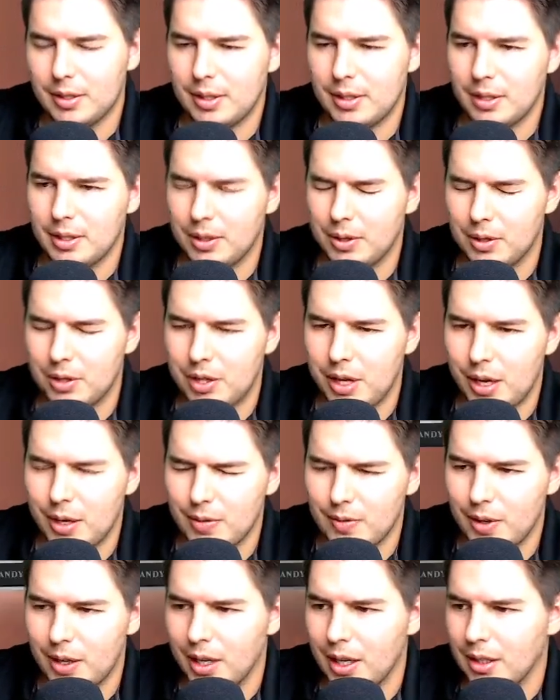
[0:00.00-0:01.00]
Or Shadow's
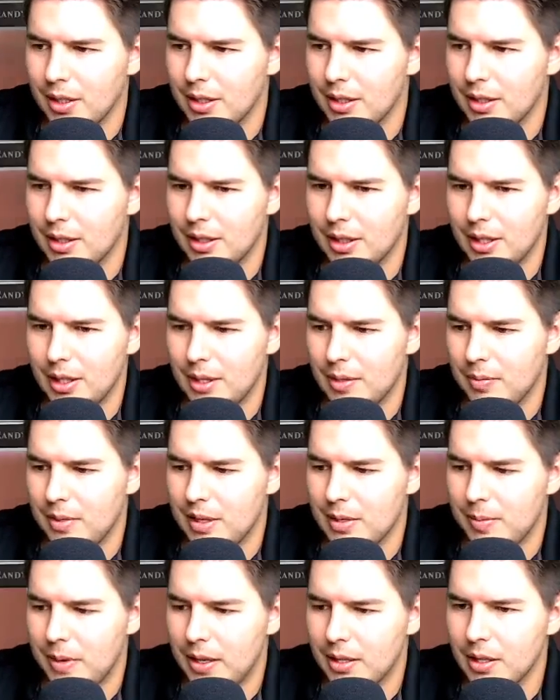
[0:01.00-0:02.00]
Verdict.
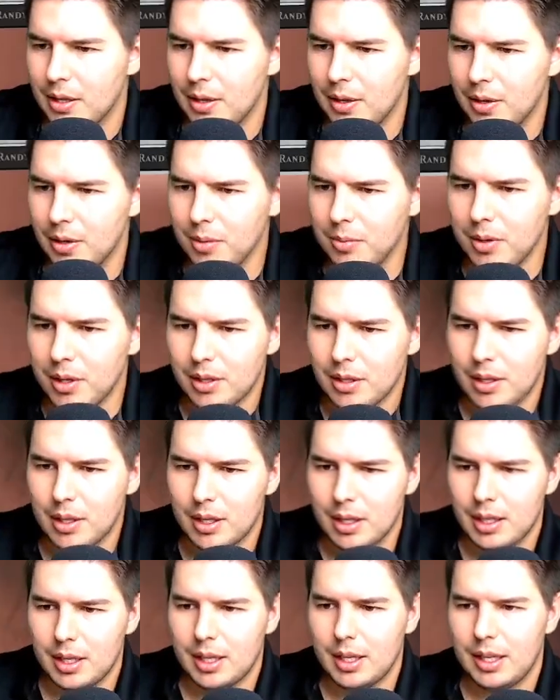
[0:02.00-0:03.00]
Mazemind Tome.
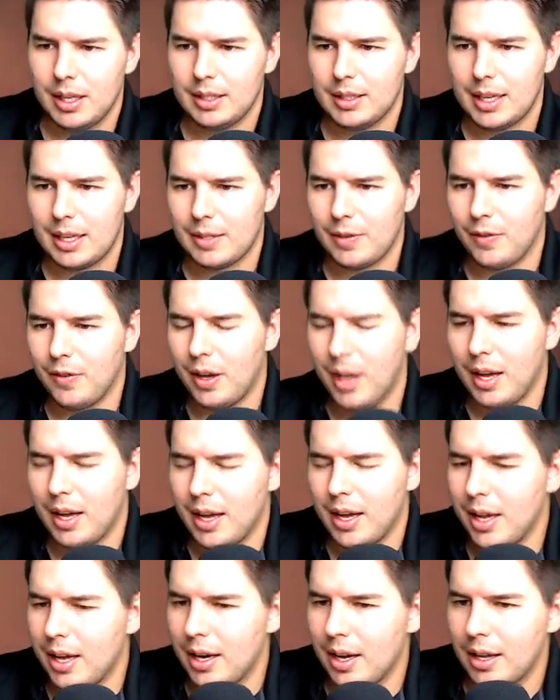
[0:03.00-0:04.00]
That's
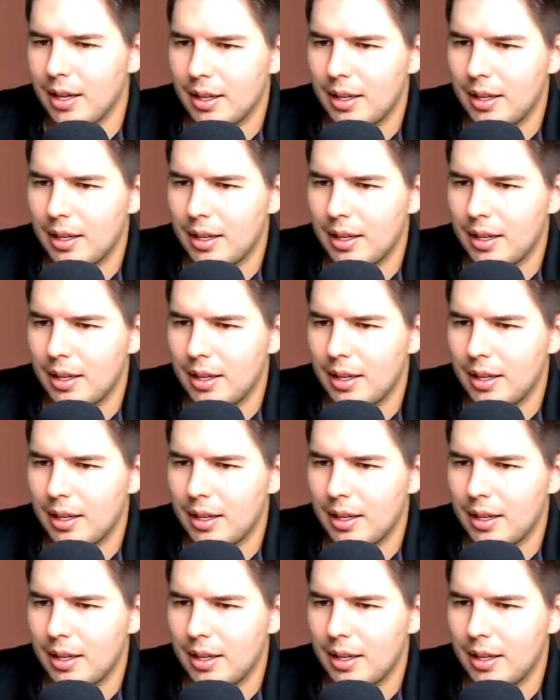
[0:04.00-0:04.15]
fine.